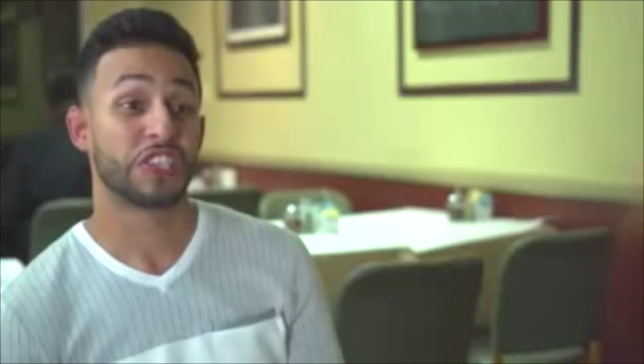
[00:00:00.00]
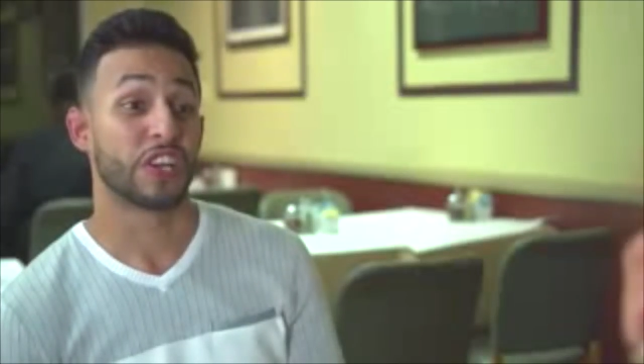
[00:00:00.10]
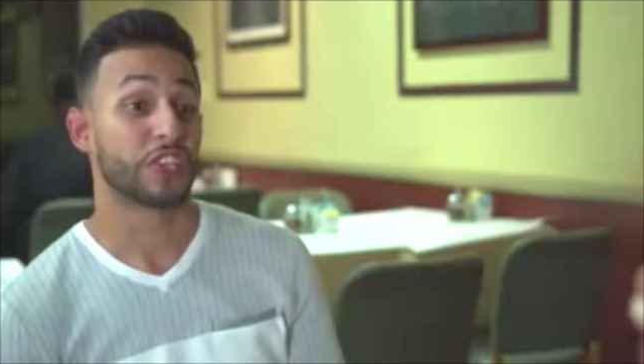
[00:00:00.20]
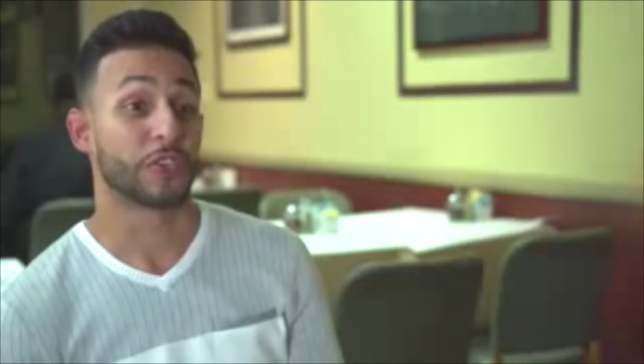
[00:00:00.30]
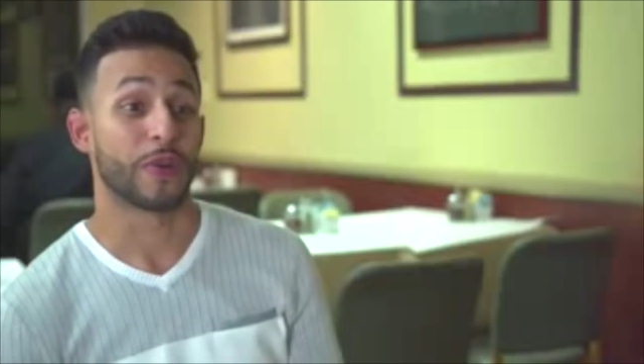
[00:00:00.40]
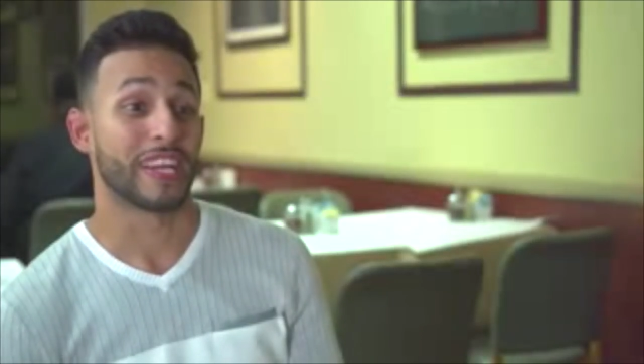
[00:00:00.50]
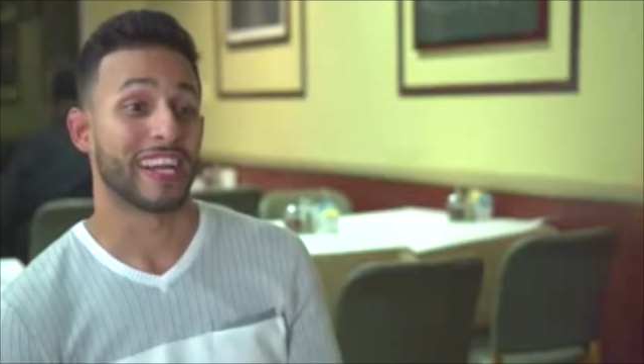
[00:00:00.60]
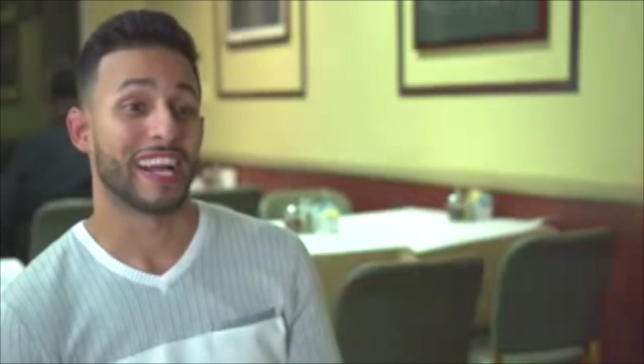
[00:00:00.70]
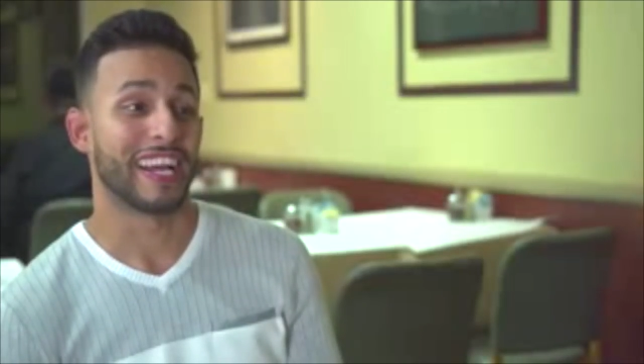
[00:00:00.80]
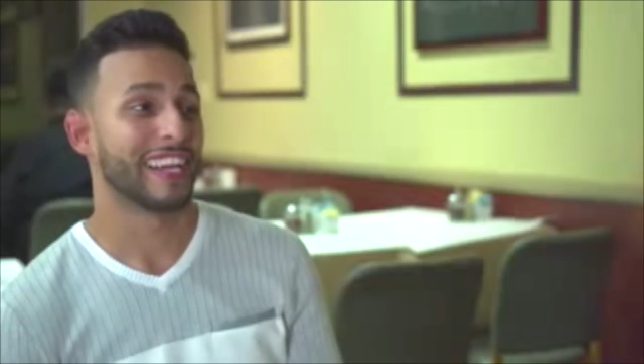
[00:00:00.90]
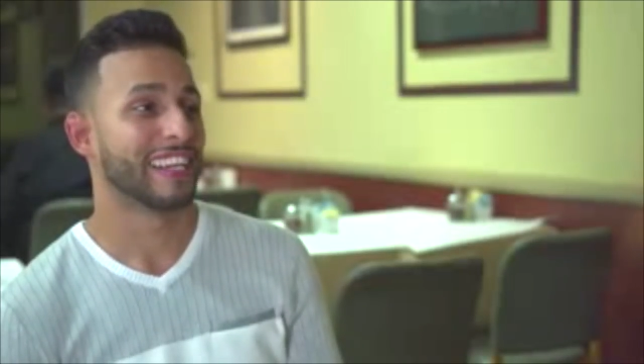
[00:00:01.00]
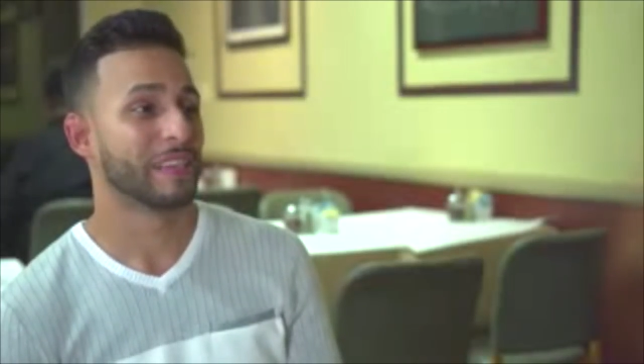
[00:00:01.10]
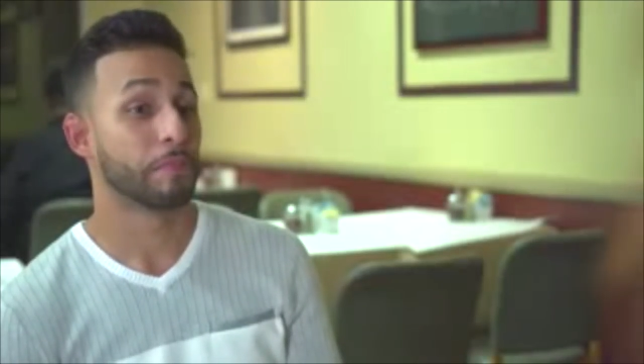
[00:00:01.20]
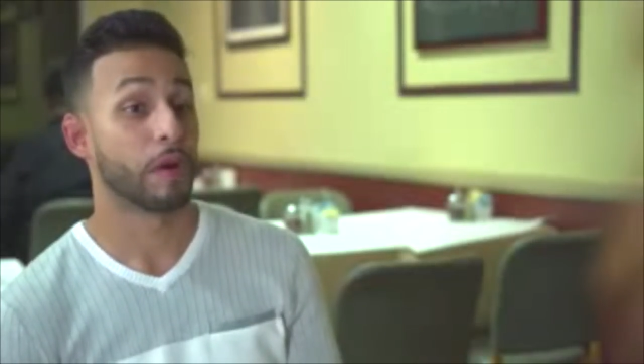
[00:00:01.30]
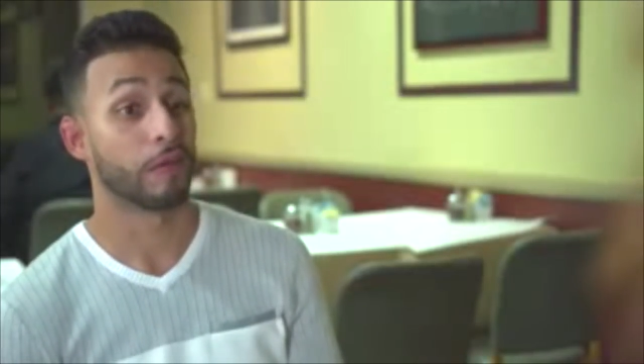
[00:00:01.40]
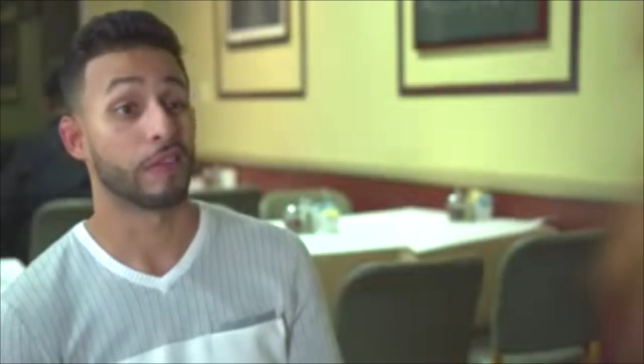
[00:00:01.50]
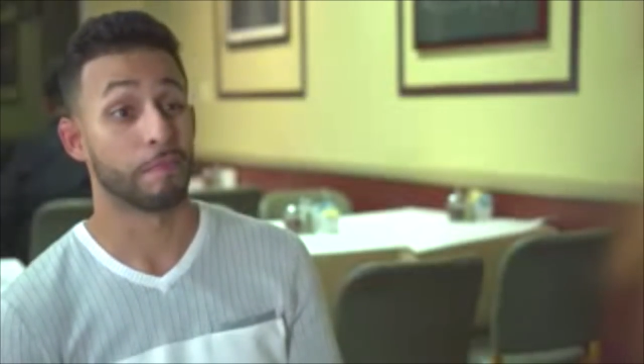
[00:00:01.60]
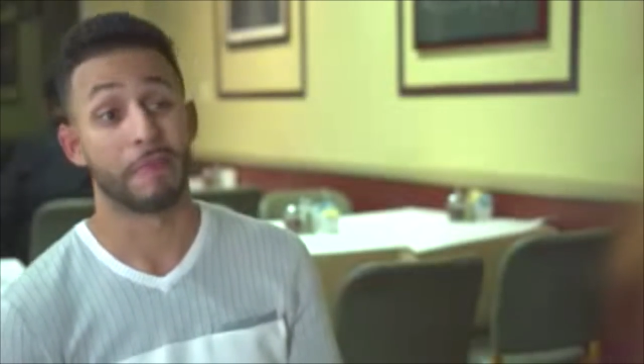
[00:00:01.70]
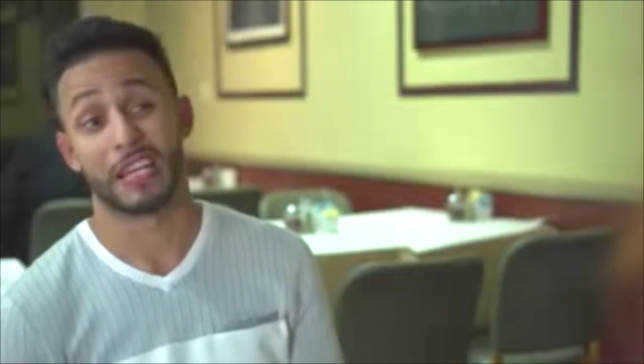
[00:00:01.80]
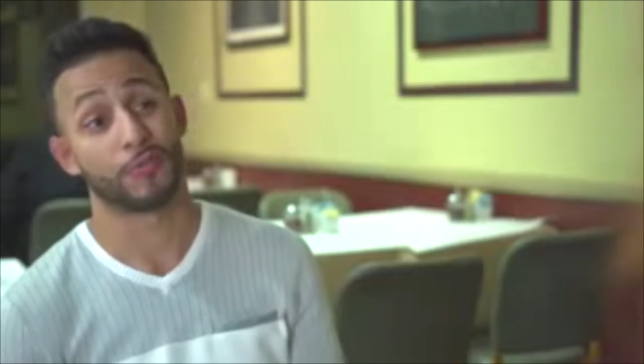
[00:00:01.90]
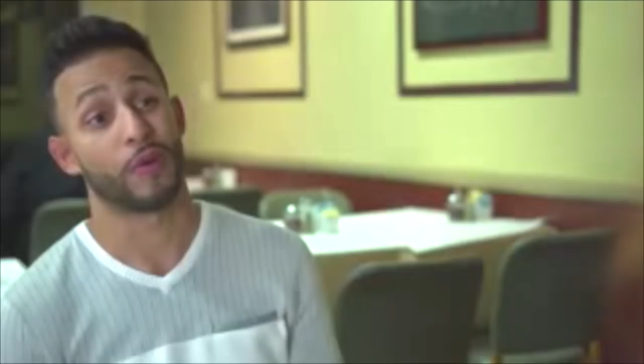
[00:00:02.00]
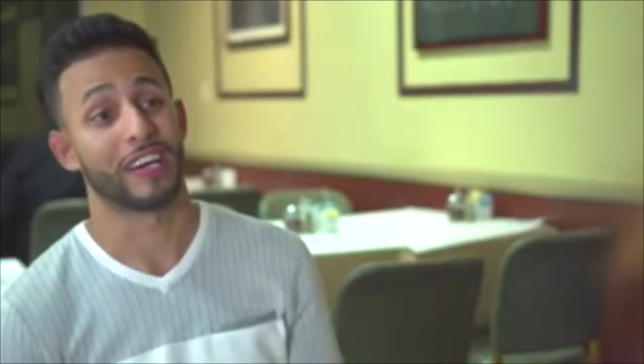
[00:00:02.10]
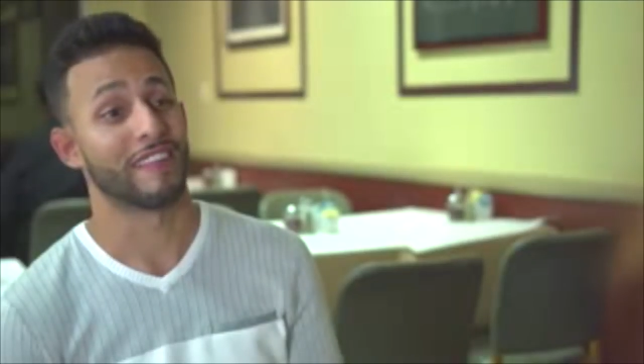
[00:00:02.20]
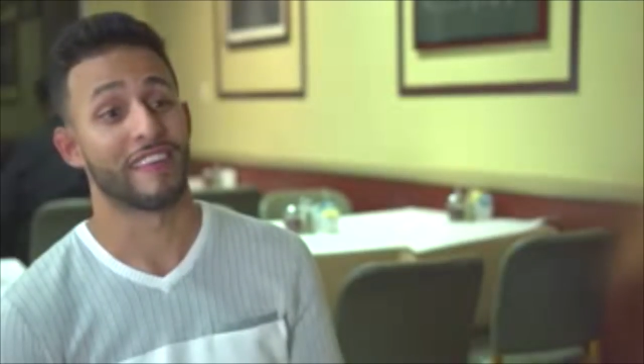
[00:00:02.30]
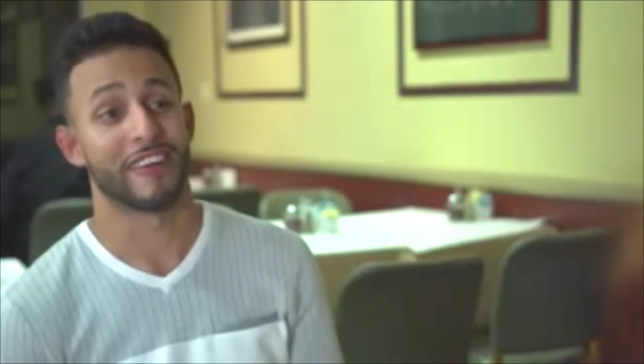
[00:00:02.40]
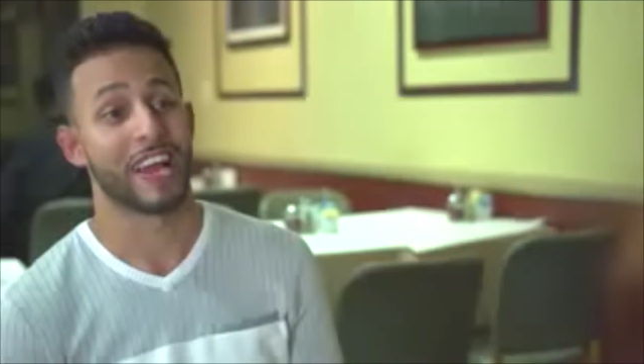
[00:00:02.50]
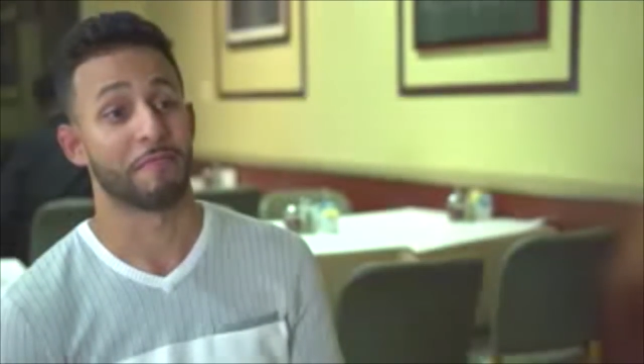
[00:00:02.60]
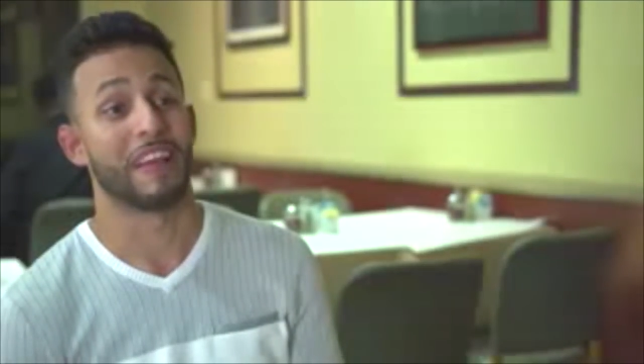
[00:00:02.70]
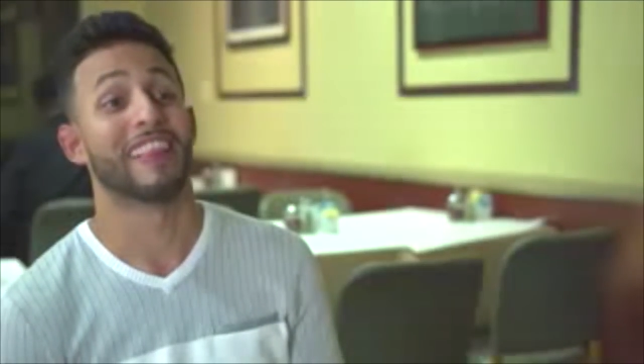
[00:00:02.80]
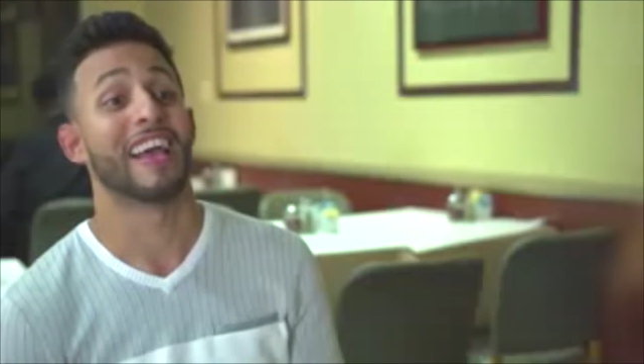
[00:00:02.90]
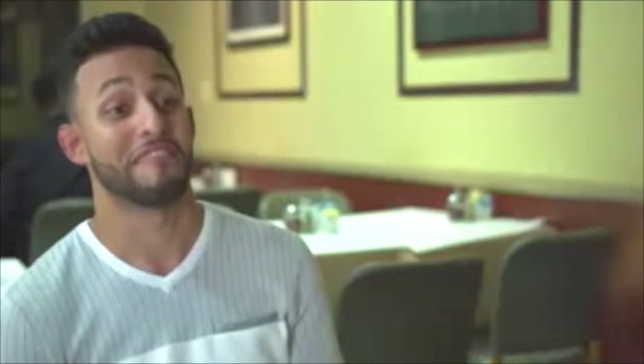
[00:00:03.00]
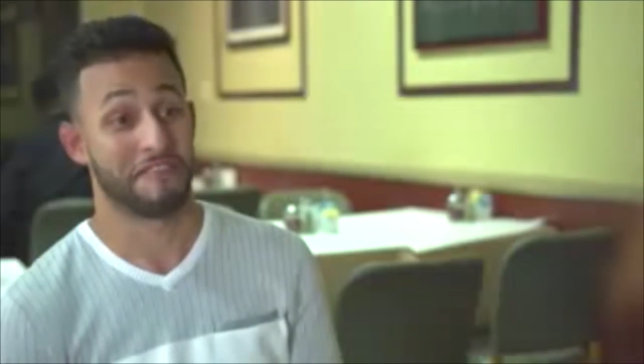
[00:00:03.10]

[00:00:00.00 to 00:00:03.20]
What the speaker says: you. Such a great guy. Yeah. Probably the best waiter I've ever had in my